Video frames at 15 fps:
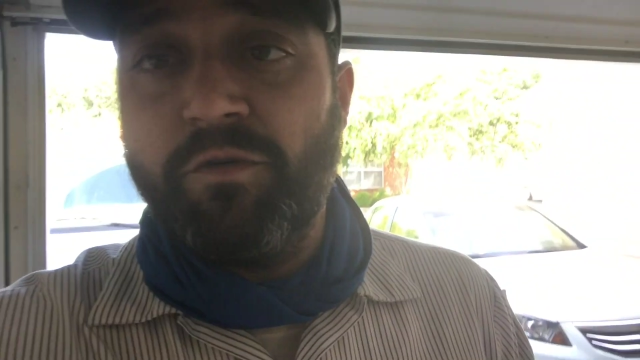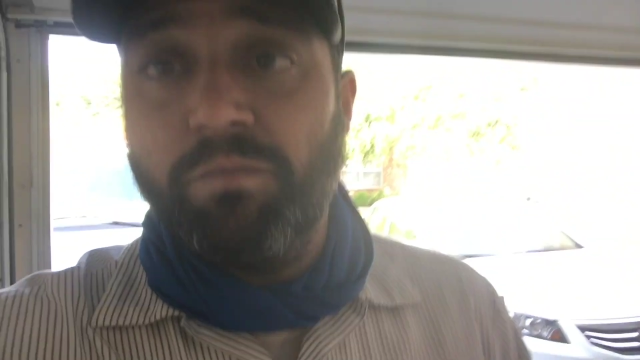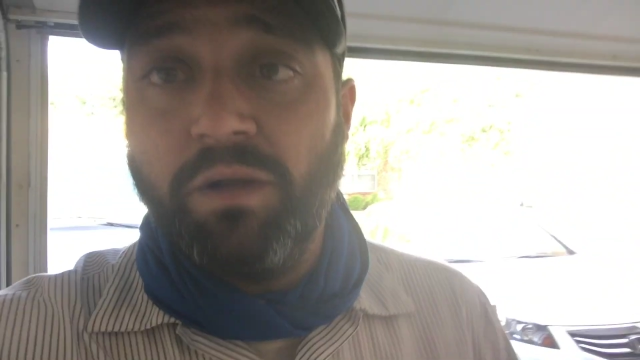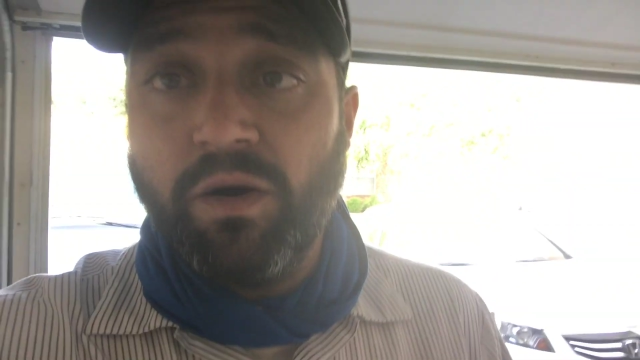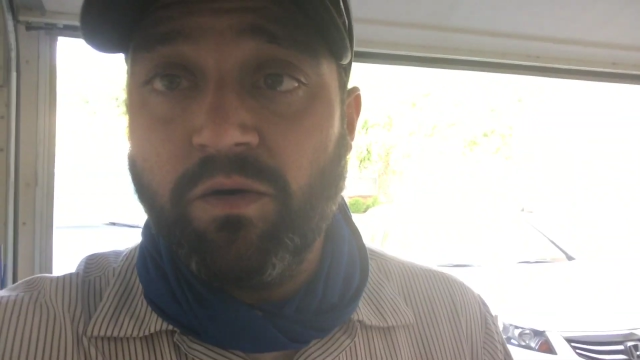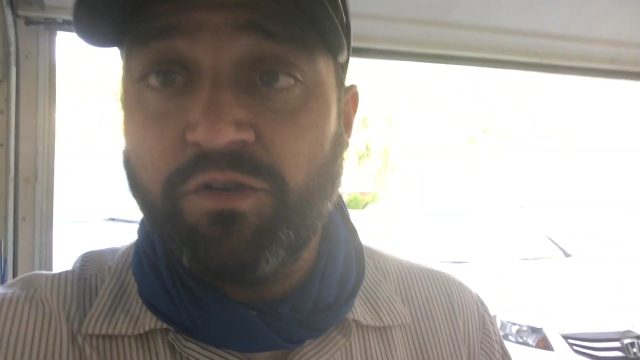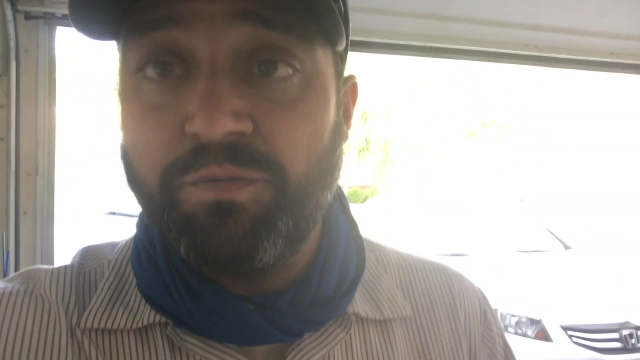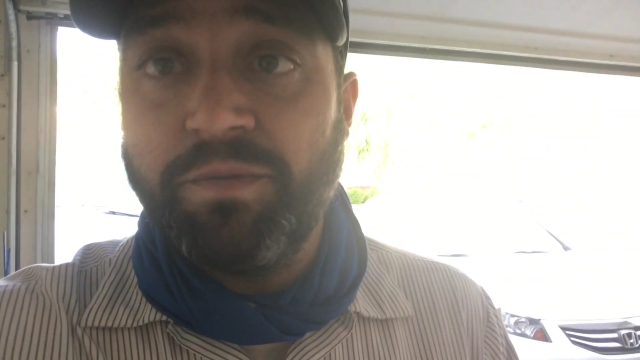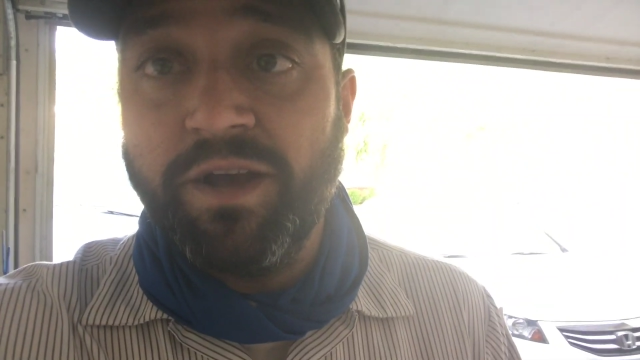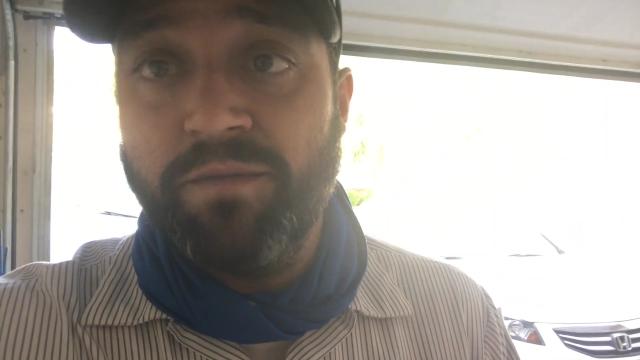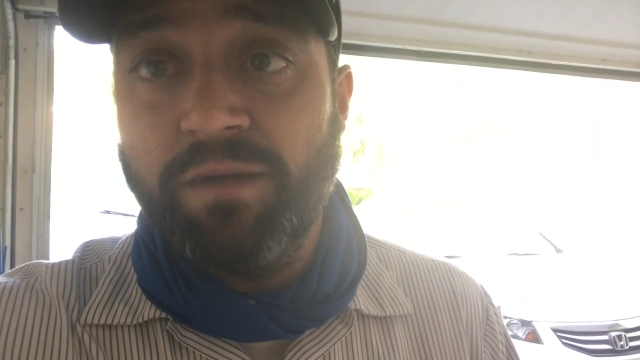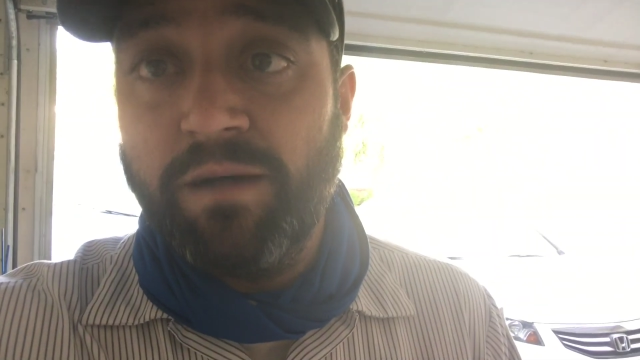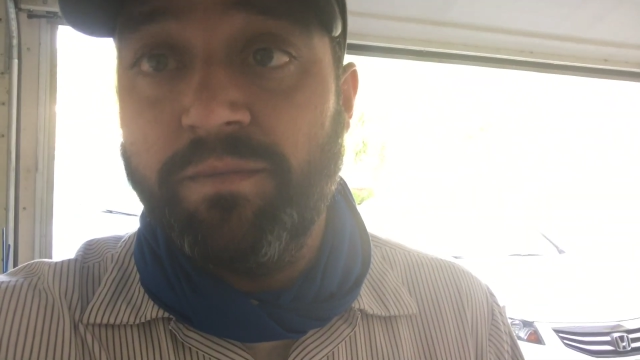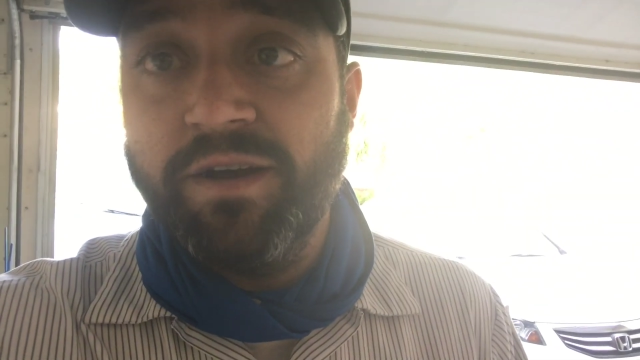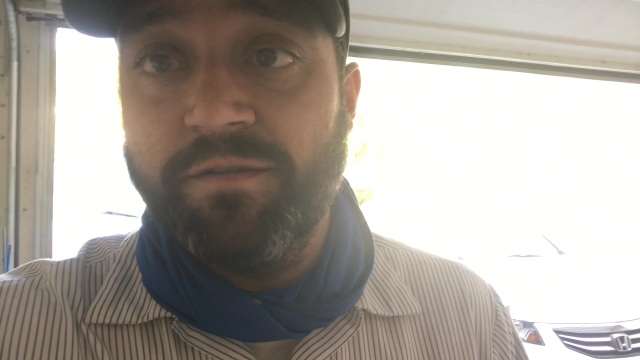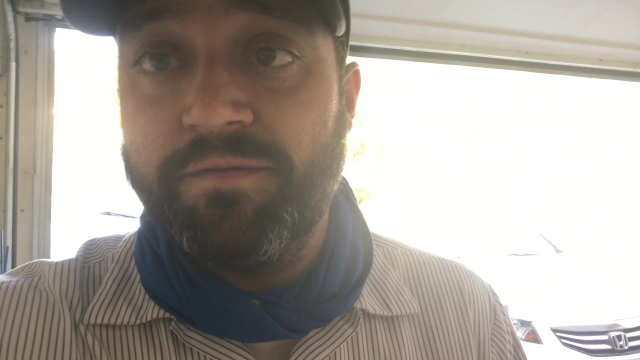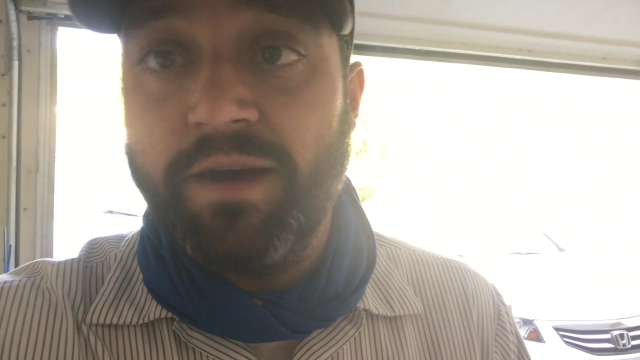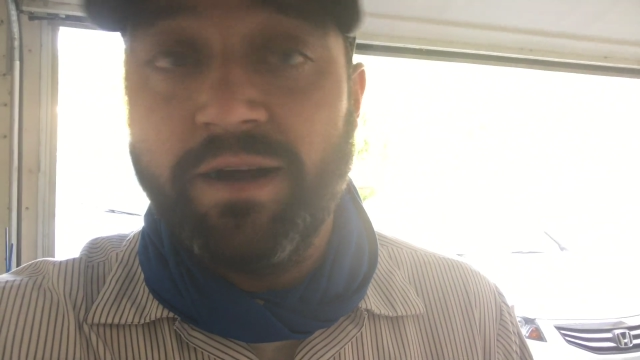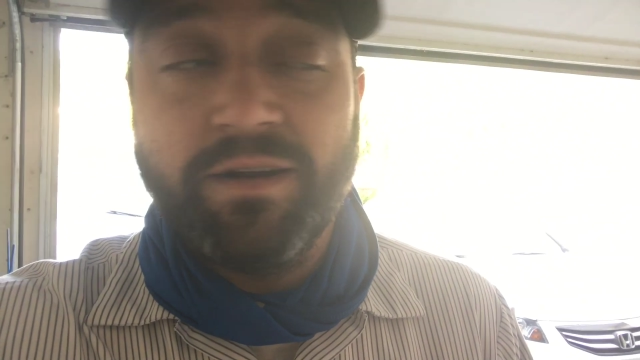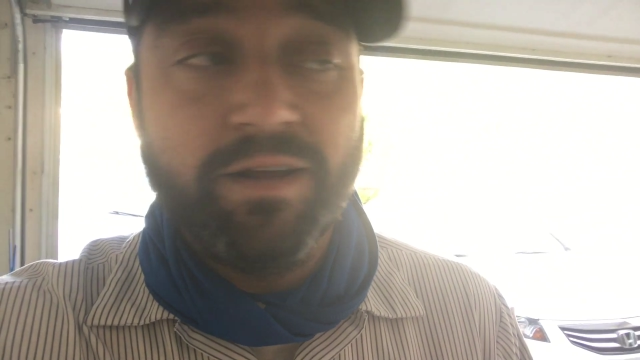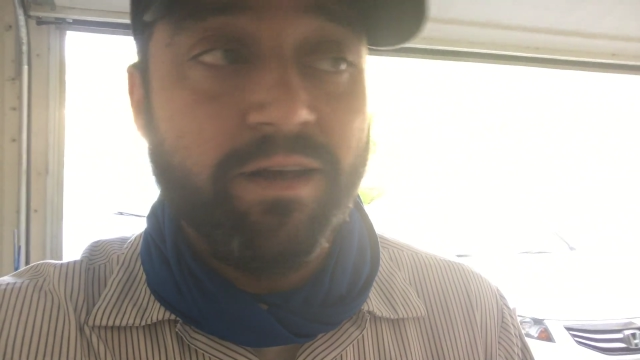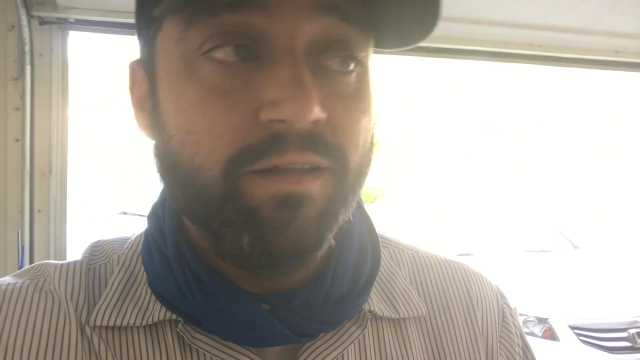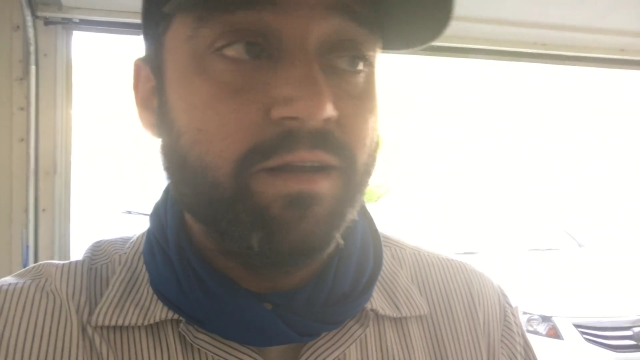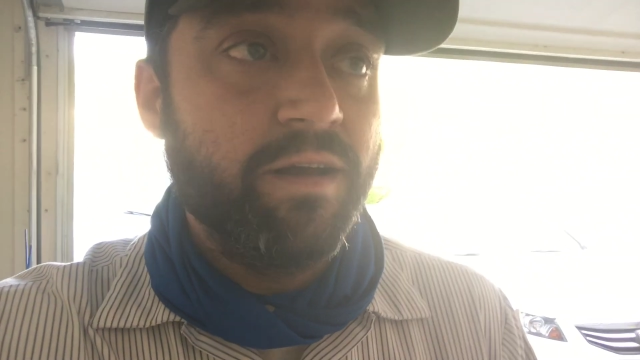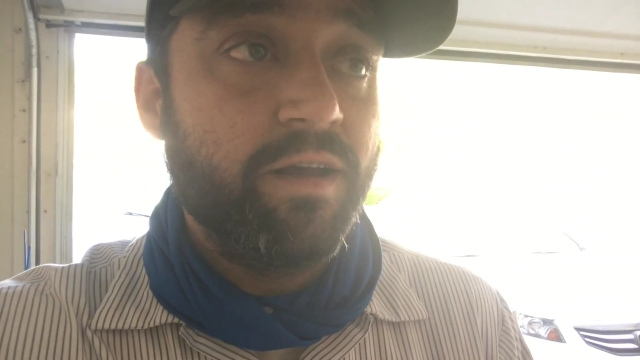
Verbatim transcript: the blower speed might be affecting it.